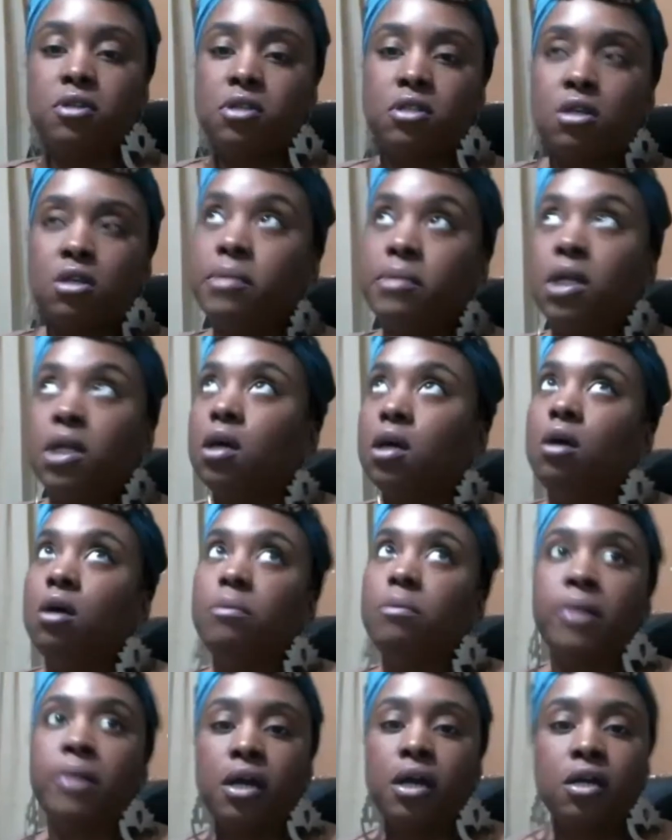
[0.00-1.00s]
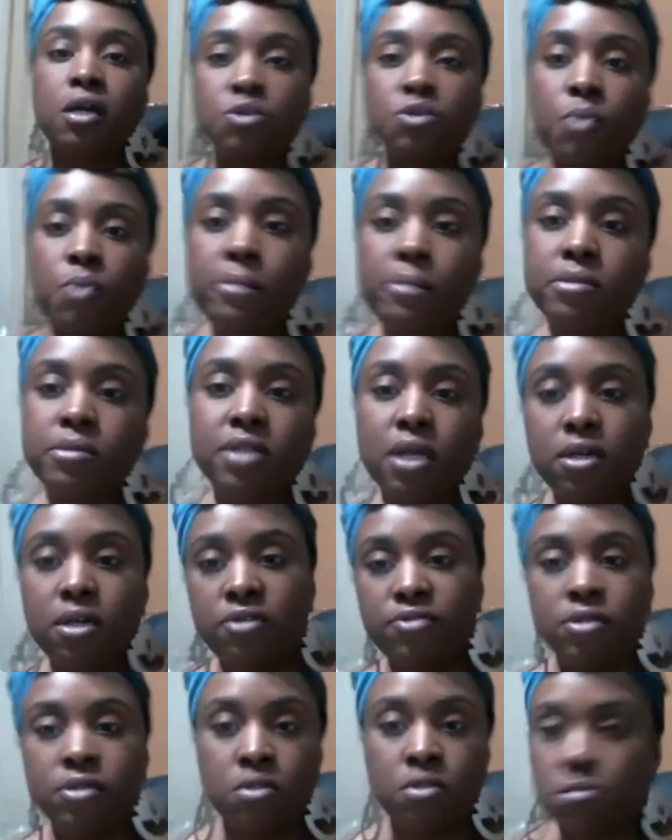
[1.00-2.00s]
It's gonna be like, oh my gosh, why was I
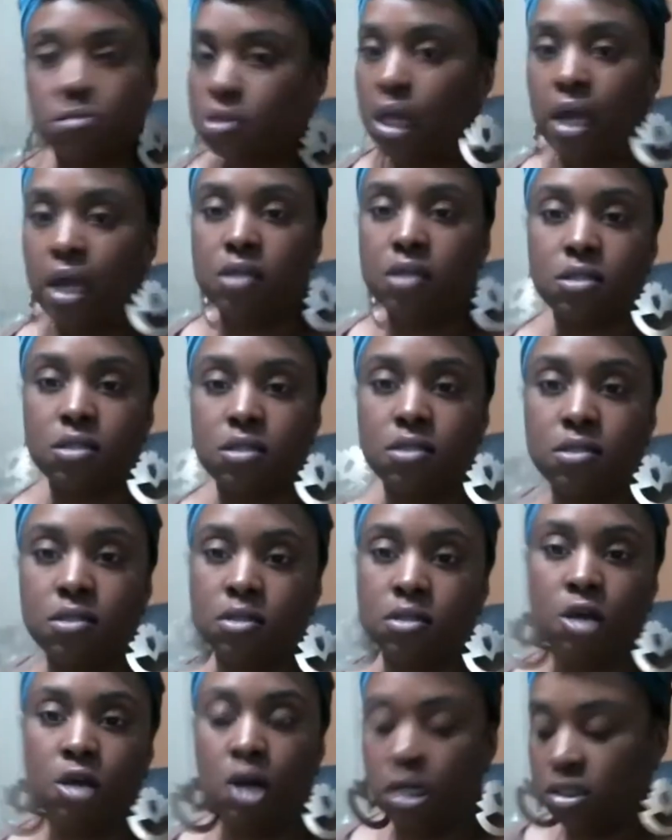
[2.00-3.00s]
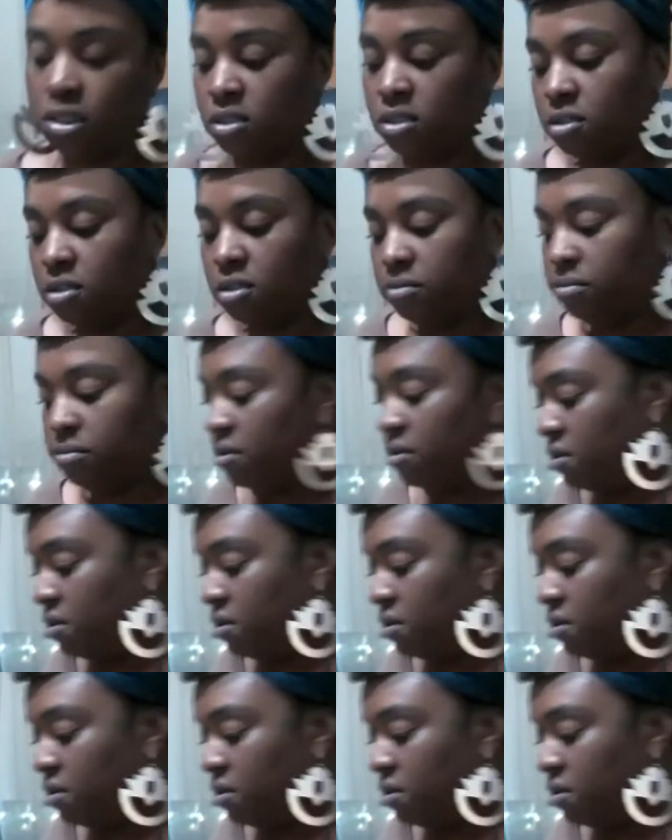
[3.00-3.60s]
even like talking to them?